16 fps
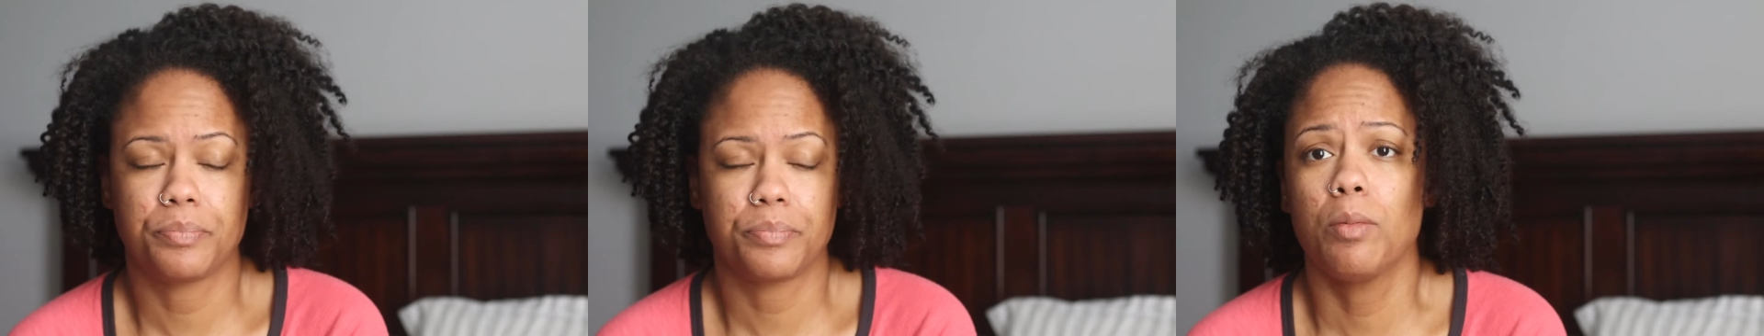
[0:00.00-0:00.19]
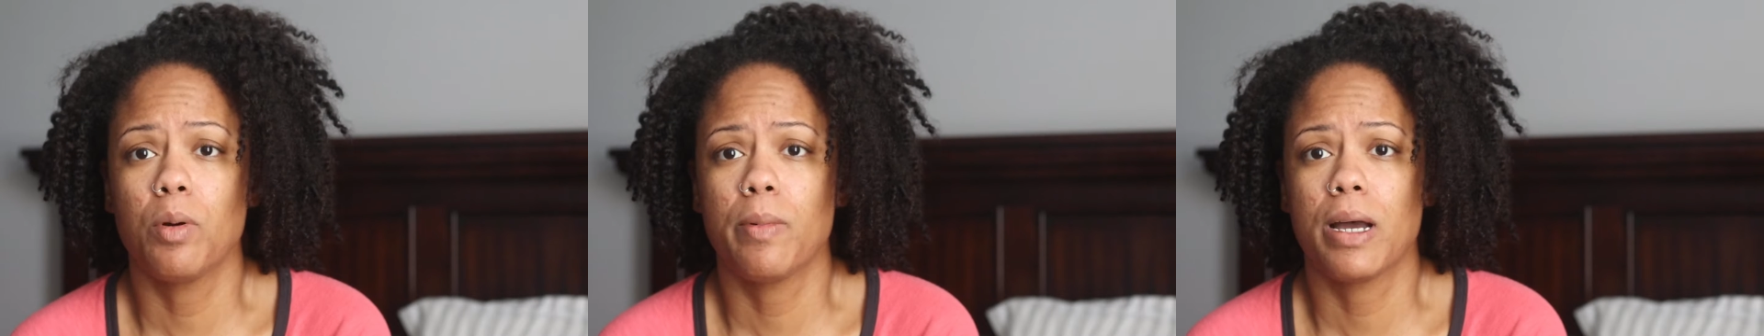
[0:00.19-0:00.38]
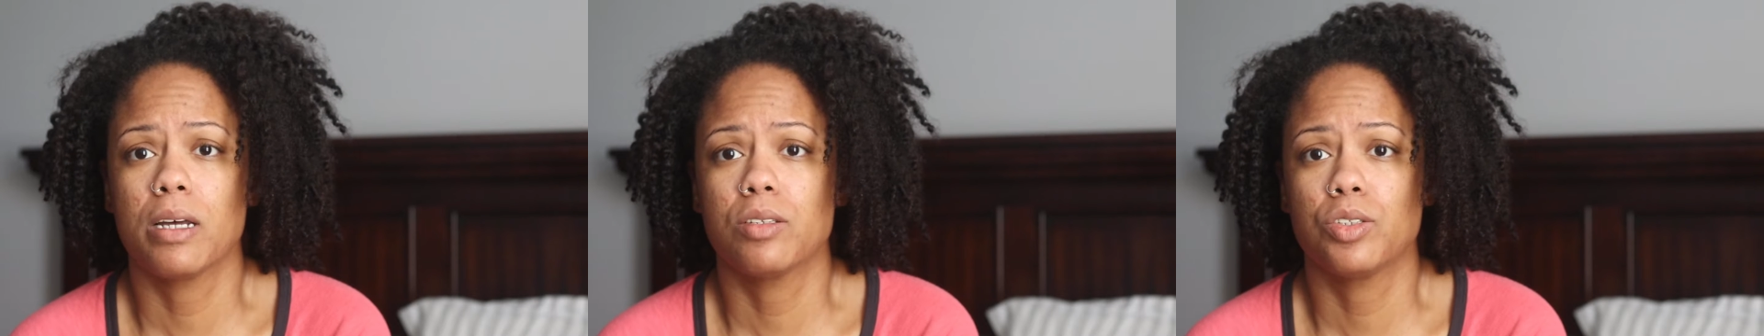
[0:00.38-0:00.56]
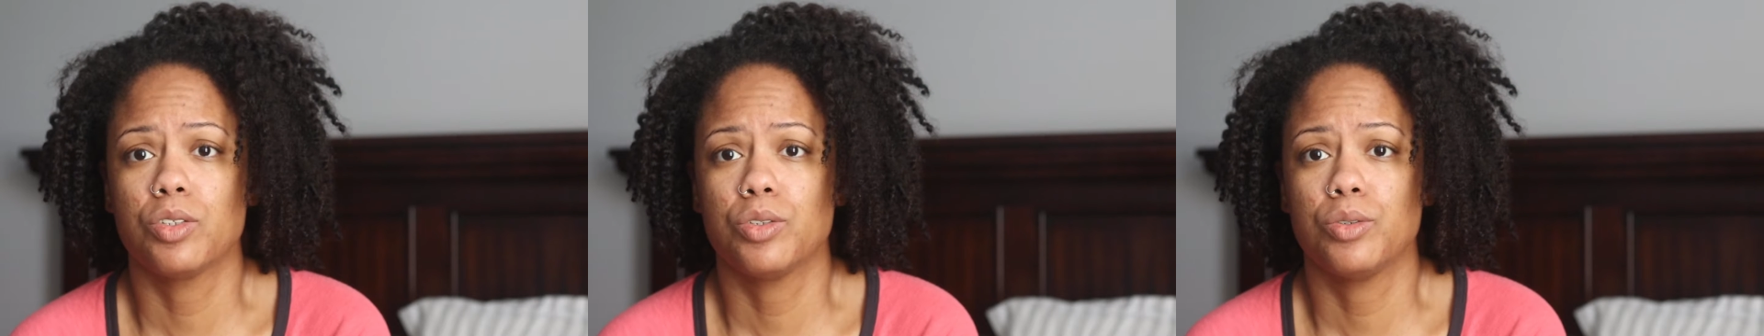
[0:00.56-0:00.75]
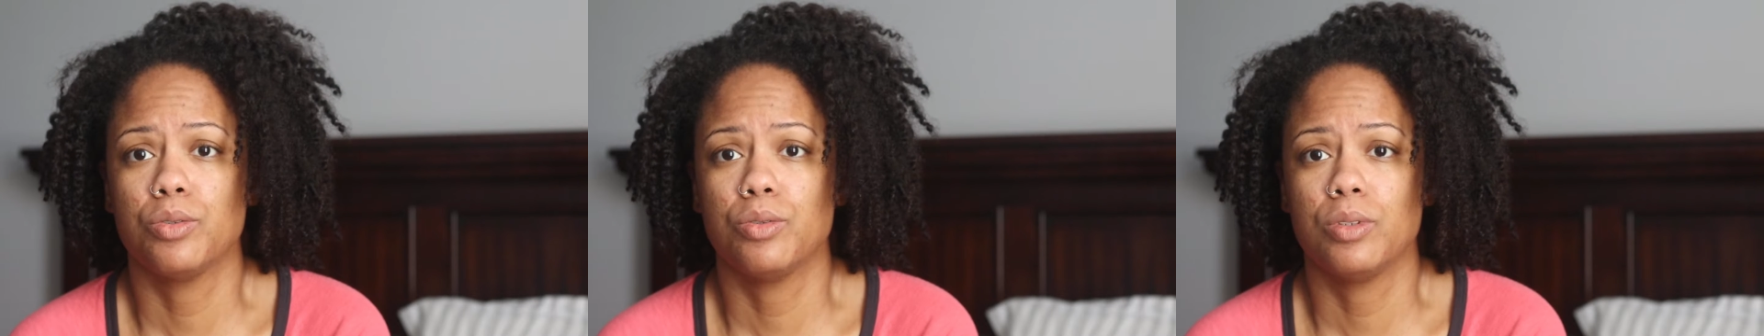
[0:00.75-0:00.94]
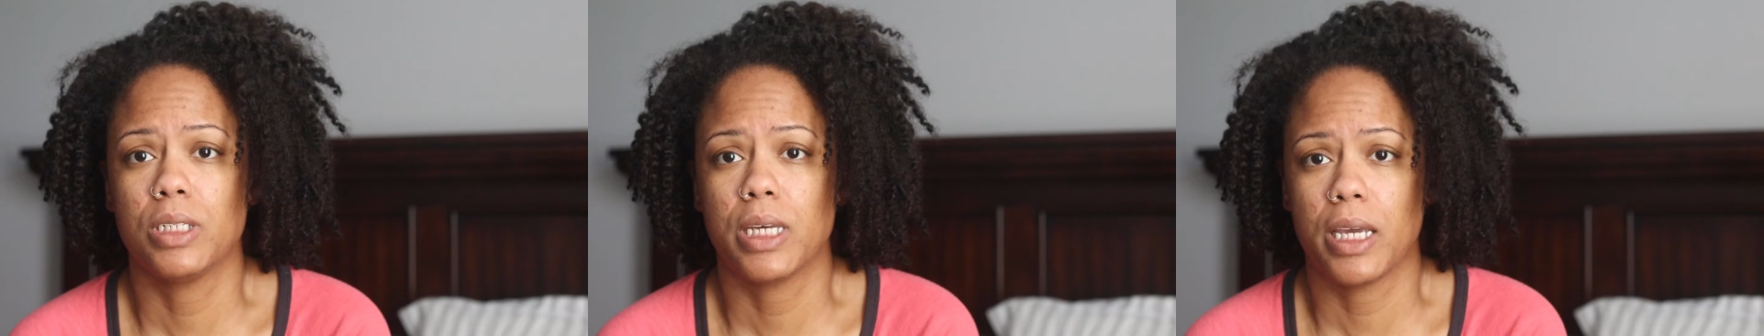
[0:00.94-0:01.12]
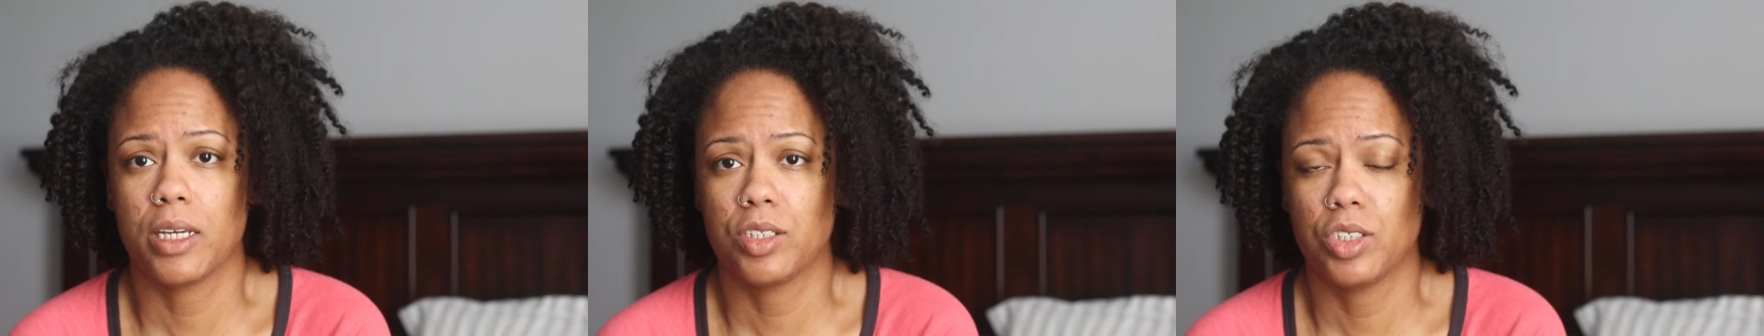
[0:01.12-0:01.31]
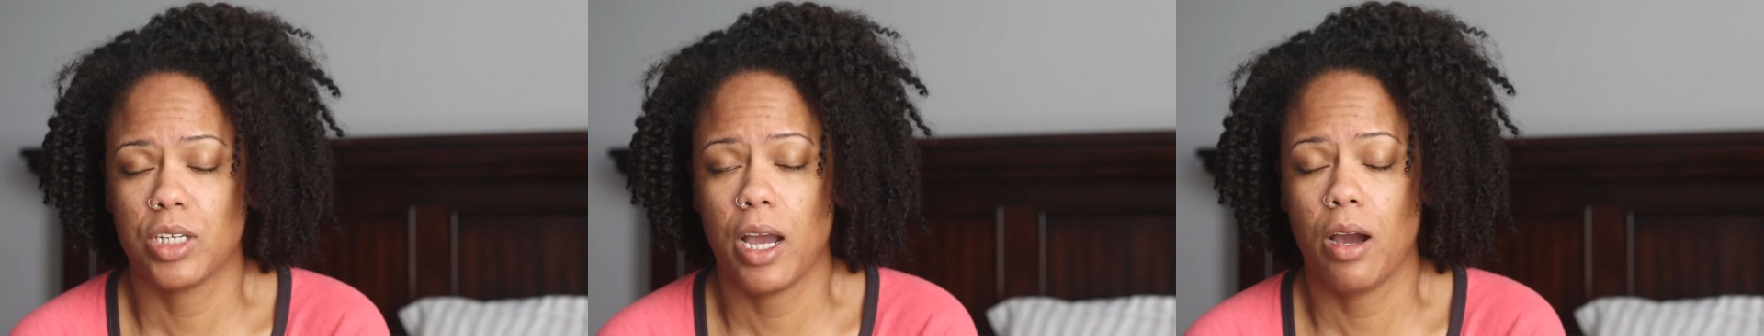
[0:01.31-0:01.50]
I'm about to
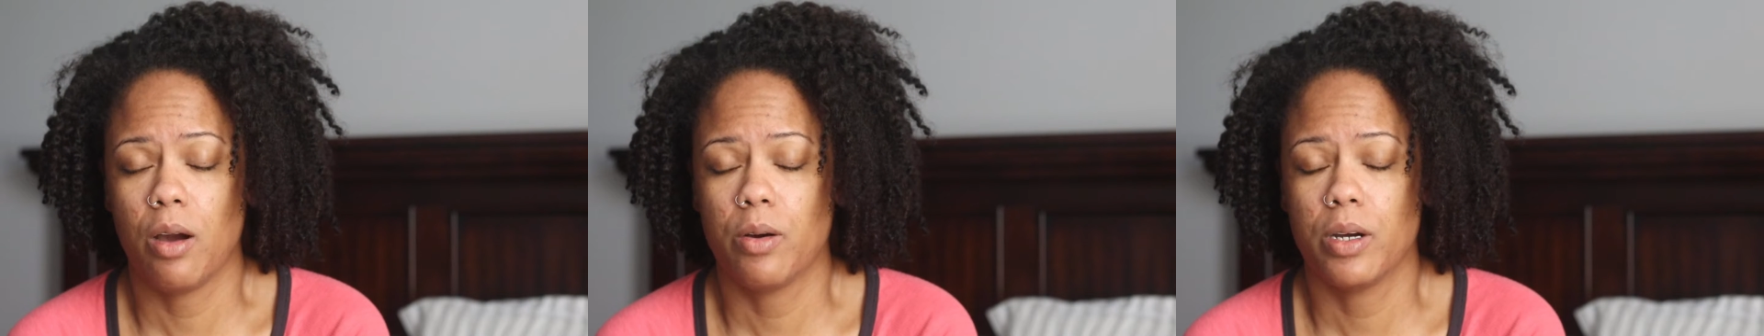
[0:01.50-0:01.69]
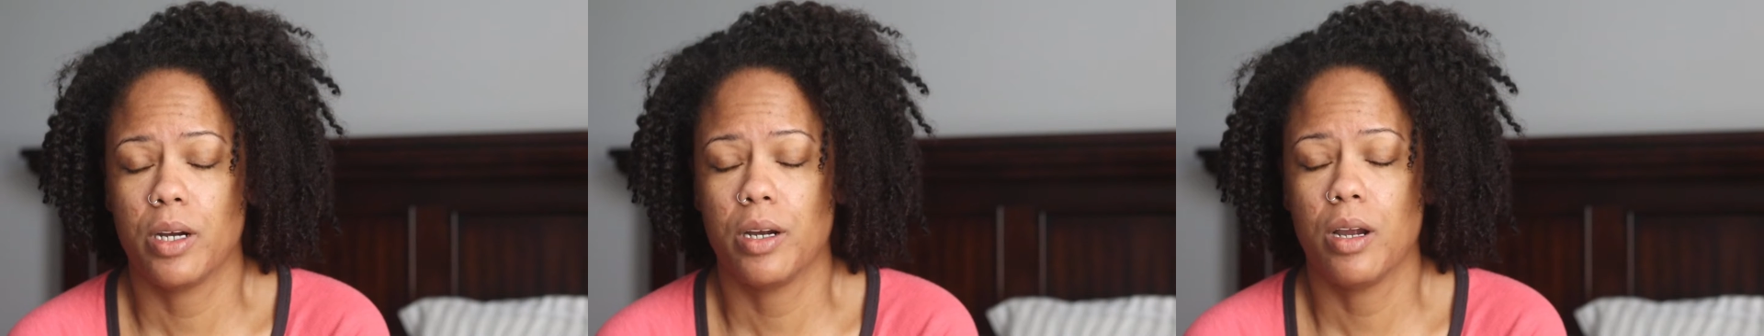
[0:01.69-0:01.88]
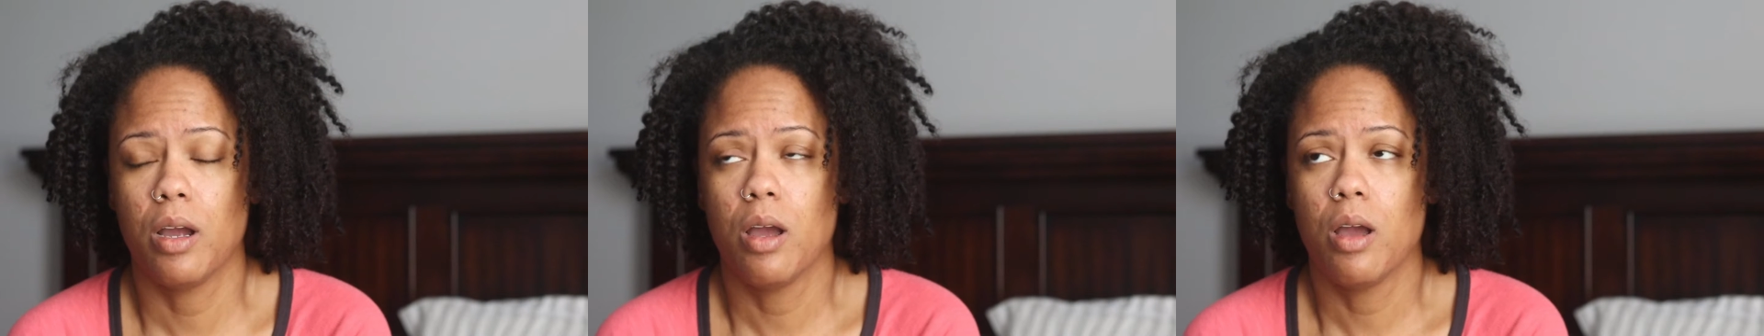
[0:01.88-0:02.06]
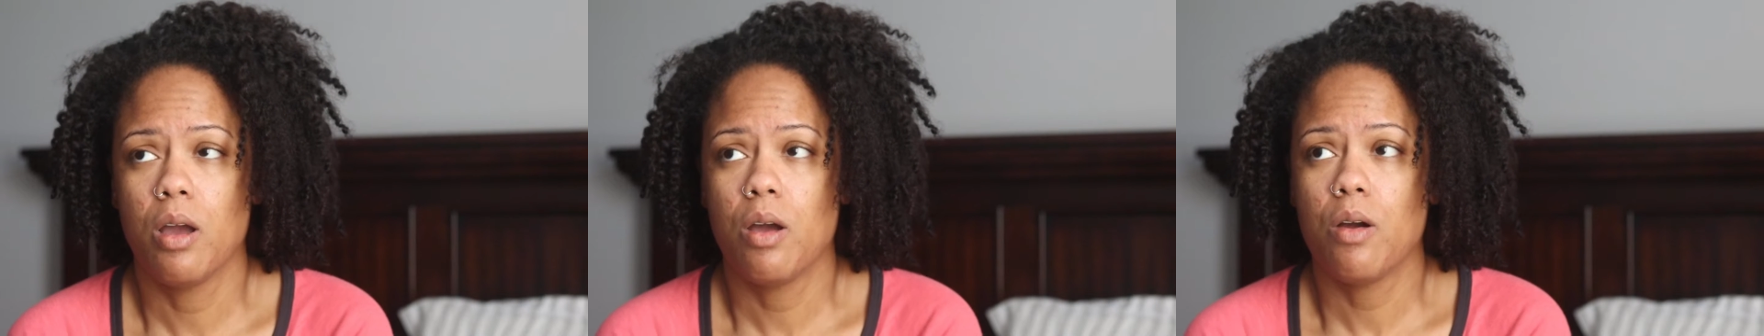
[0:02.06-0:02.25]
take a shower